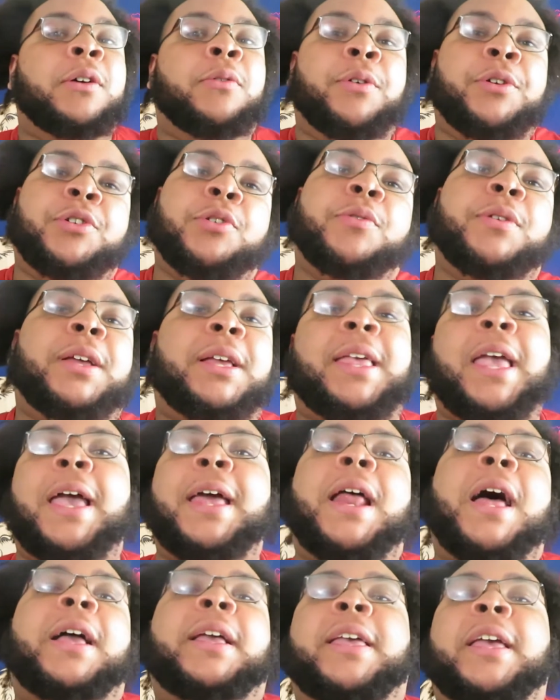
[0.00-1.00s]
We're doing a
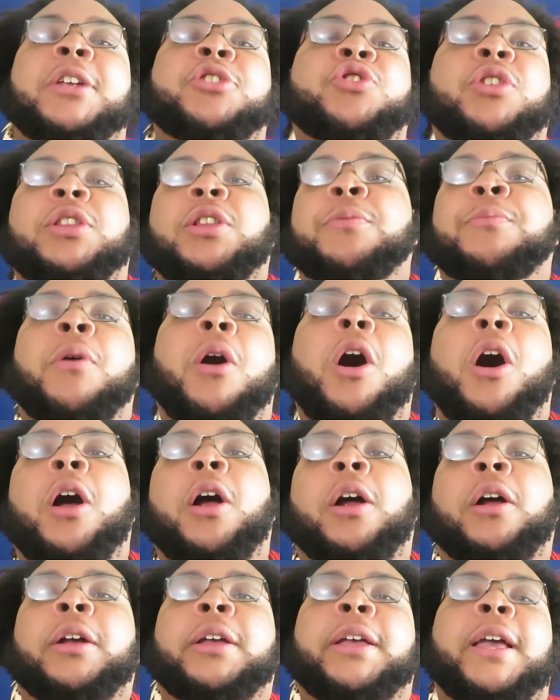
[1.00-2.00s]
K-Dot Kendrick
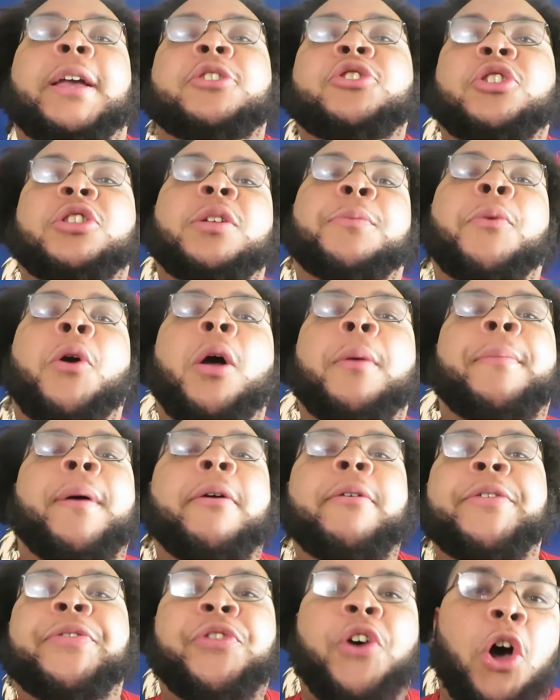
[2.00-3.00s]
Lamar
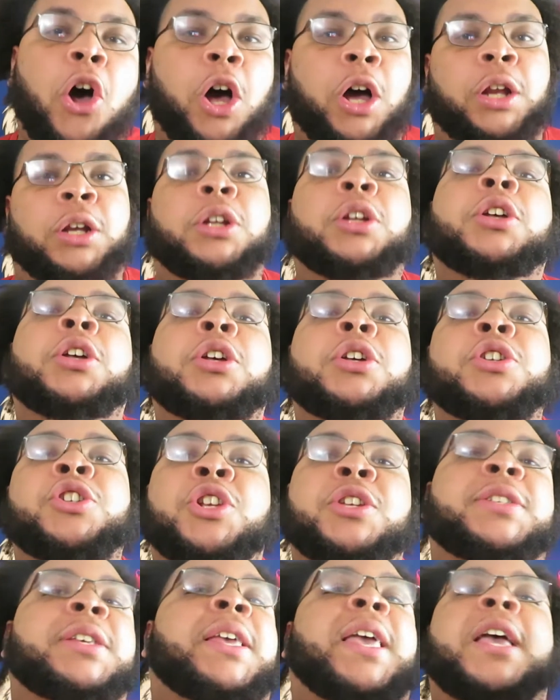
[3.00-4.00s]
marathon.
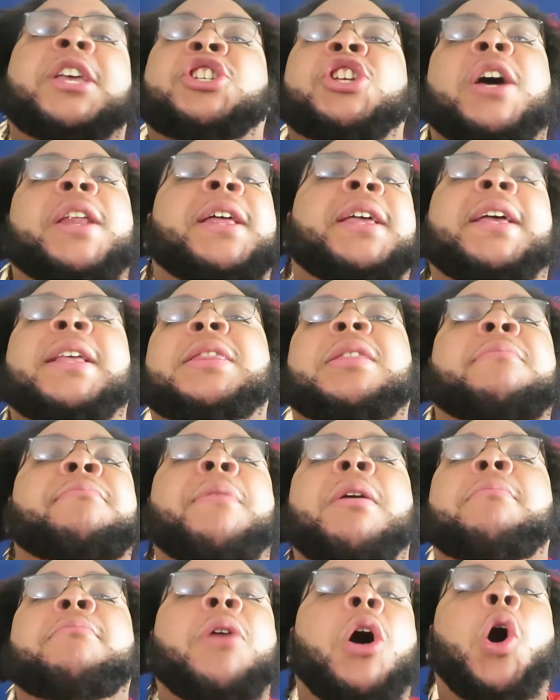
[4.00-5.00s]
Just in case y'all didn't get the
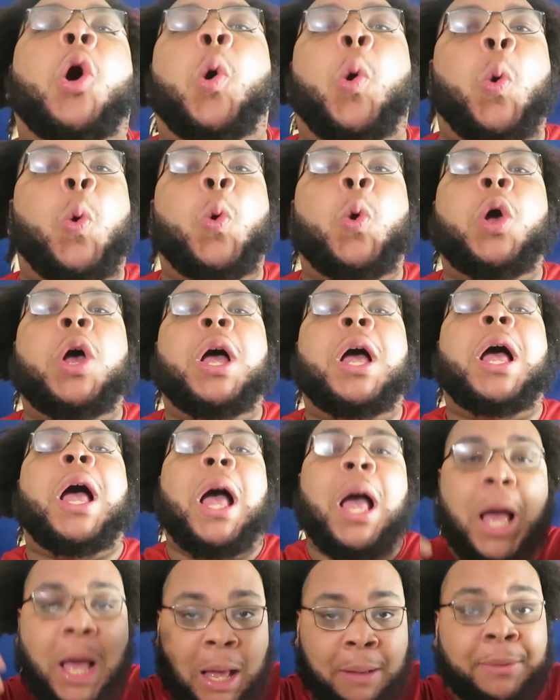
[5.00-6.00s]
memo,
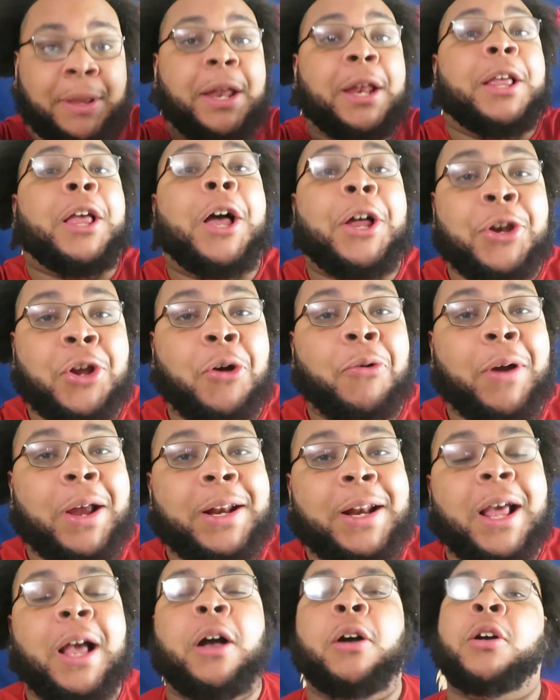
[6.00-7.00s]
I'm letting y'all know
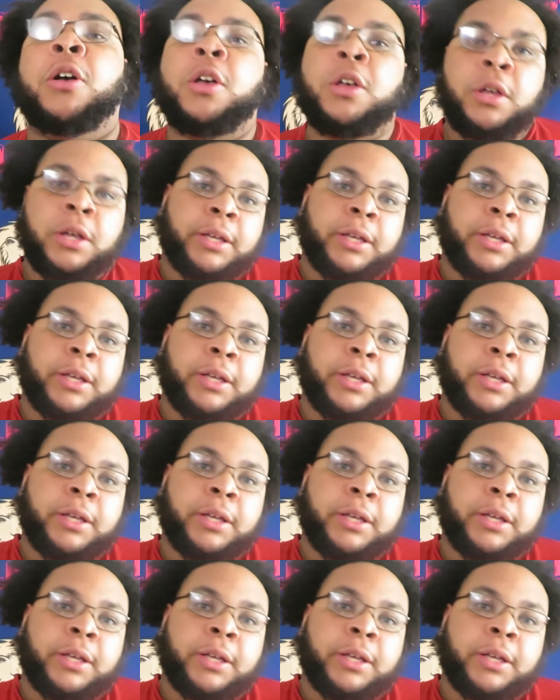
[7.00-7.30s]
right now.